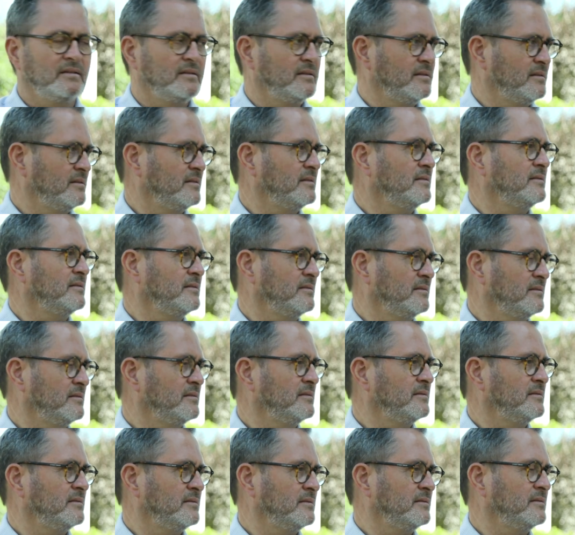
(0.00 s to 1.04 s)

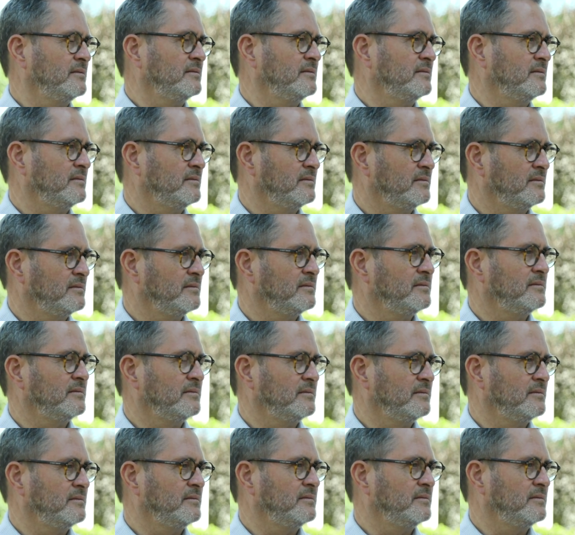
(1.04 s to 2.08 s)

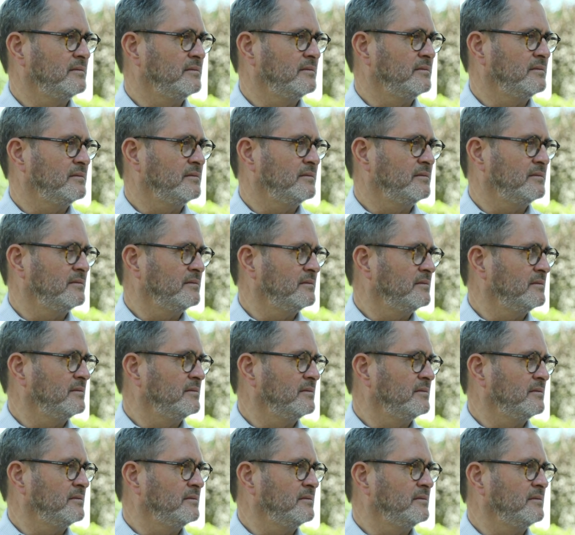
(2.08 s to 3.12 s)

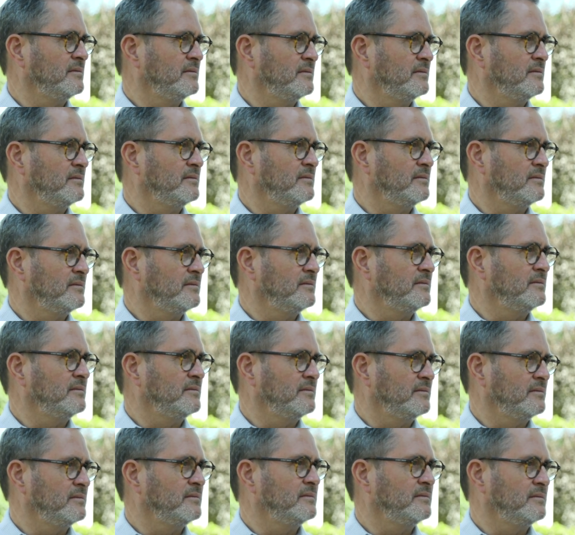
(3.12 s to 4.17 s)

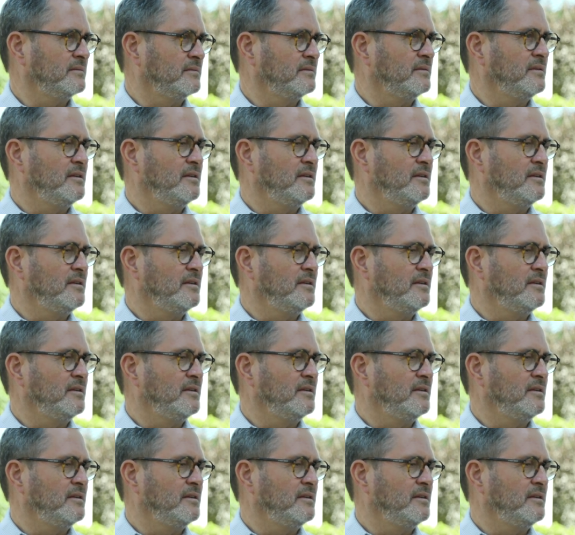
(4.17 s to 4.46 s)
(silent)